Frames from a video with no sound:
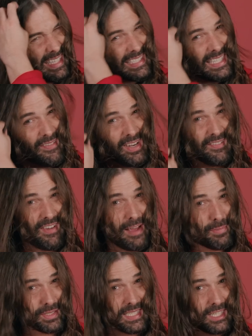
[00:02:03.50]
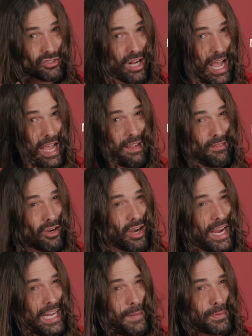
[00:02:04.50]
75% dry or
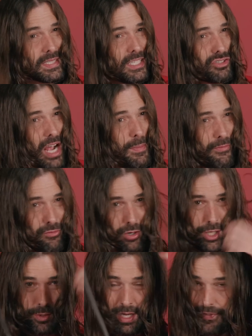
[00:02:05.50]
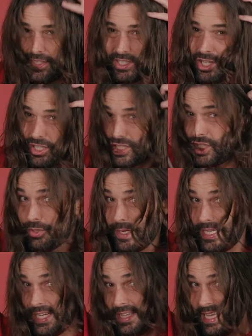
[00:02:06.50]
80% dry before you even start to do
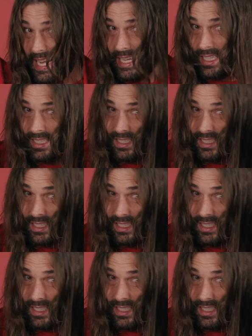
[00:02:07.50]
anything.